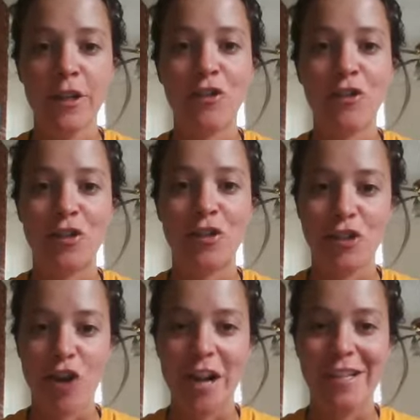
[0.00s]
use your
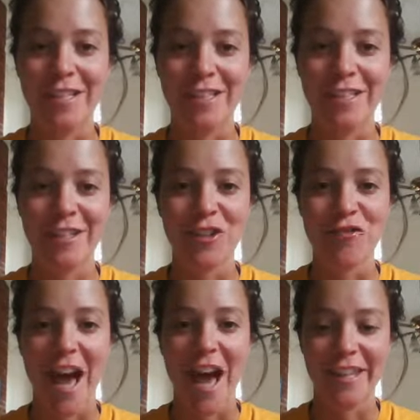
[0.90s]
strategies, you
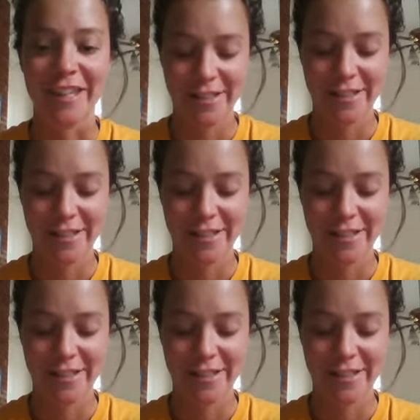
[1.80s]
got this.